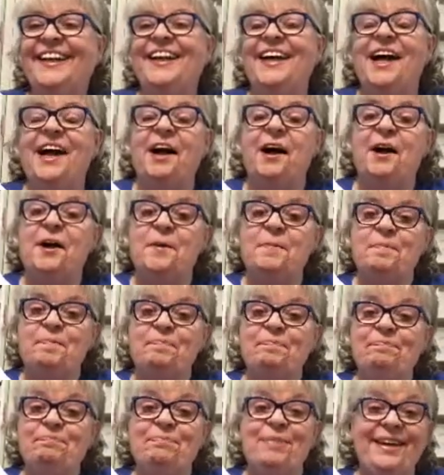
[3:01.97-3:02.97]

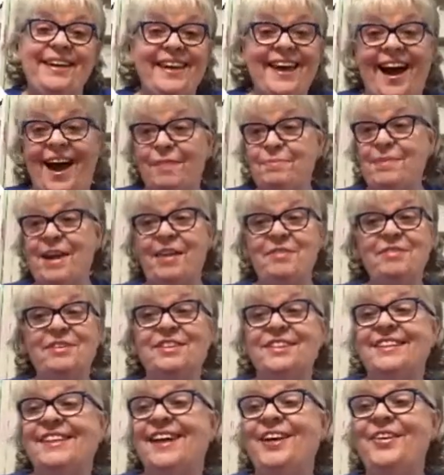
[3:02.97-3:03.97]
But yeah, I'm not even going
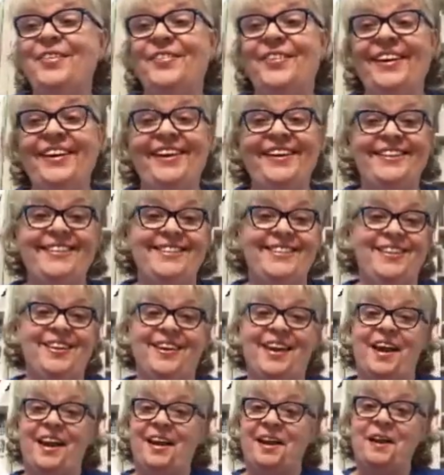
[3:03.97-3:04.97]
to tell you what it is. You
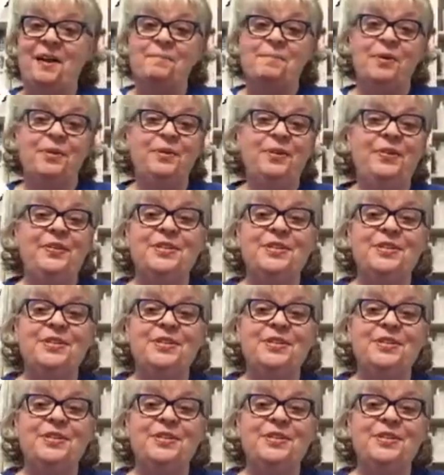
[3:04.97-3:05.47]
got to come on to the